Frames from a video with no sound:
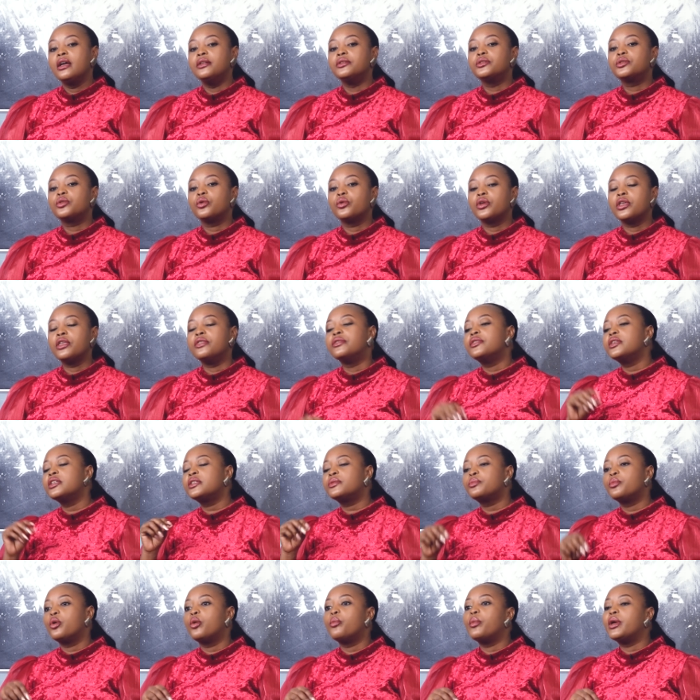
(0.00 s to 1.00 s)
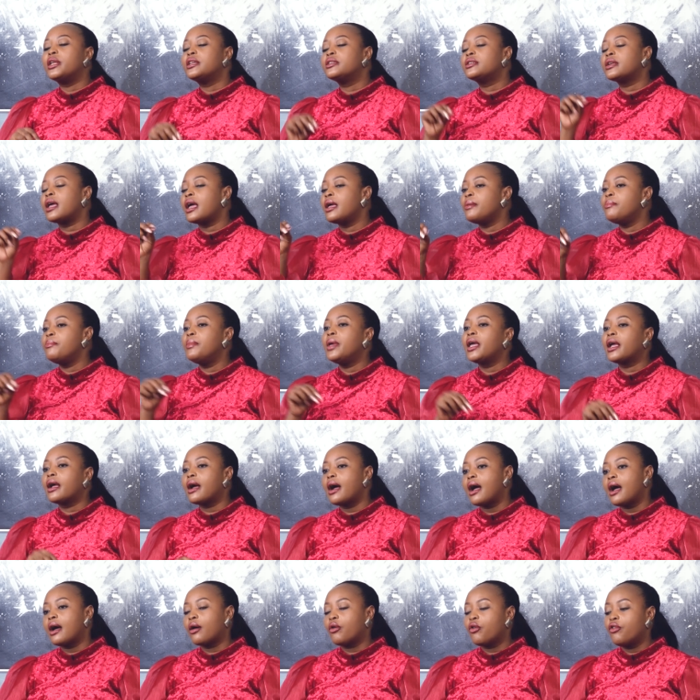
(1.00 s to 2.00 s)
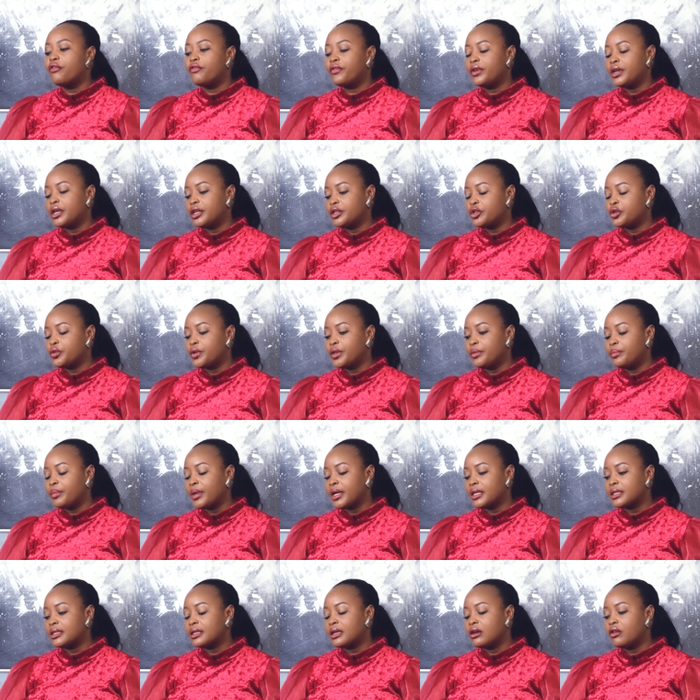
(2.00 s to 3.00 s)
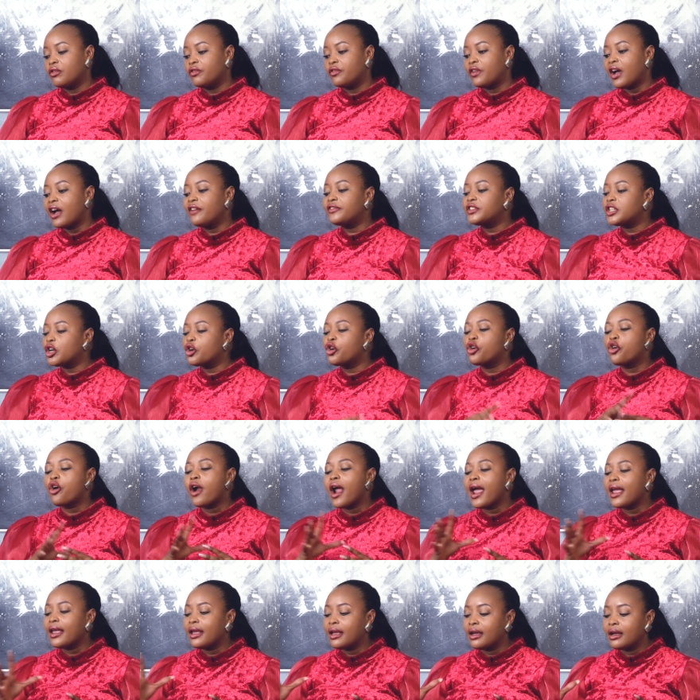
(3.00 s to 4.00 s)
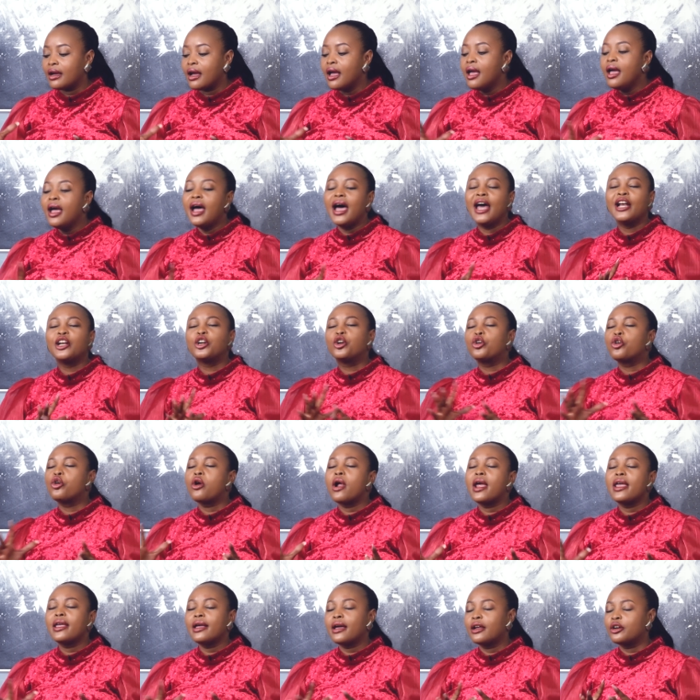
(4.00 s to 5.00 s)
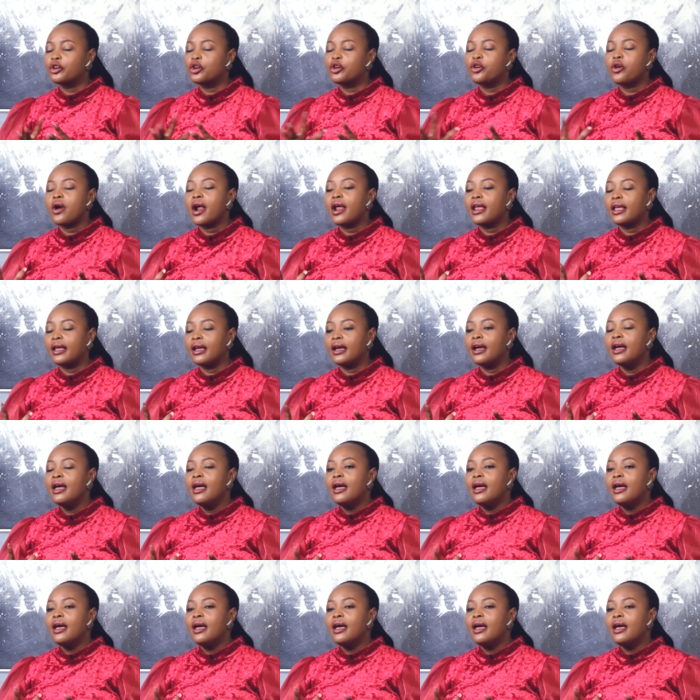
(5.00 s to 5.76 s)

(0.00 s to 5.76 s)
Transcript: And so in this moment, I make a covenant with myself after crying and crying and crying.